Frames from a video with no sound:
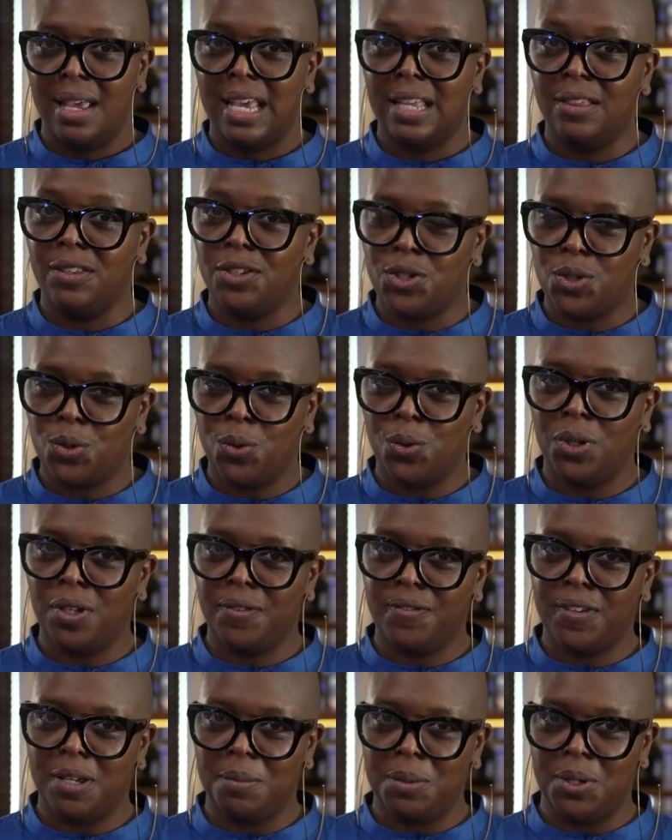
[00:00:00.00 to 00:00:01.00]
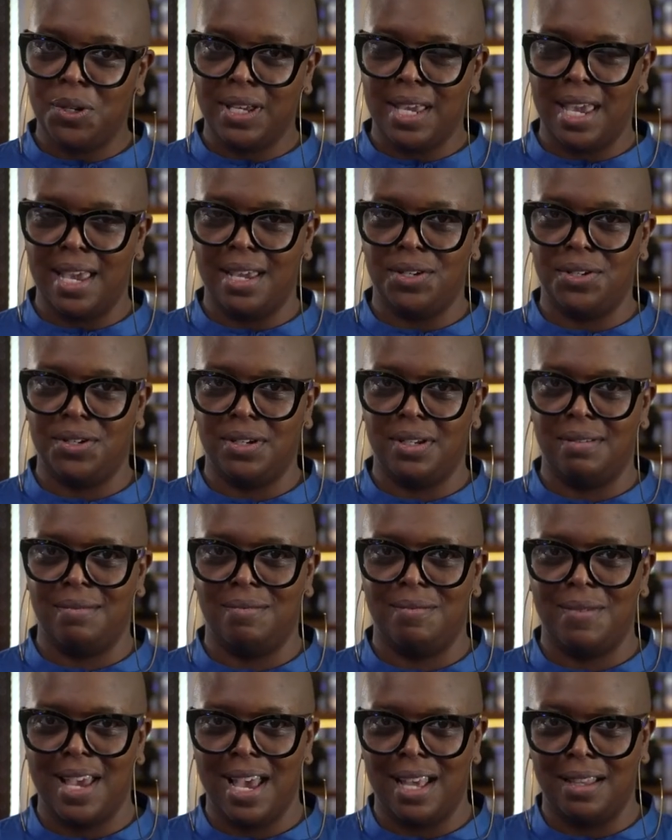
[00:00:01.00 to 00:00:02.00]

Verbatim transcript: in the School of Communication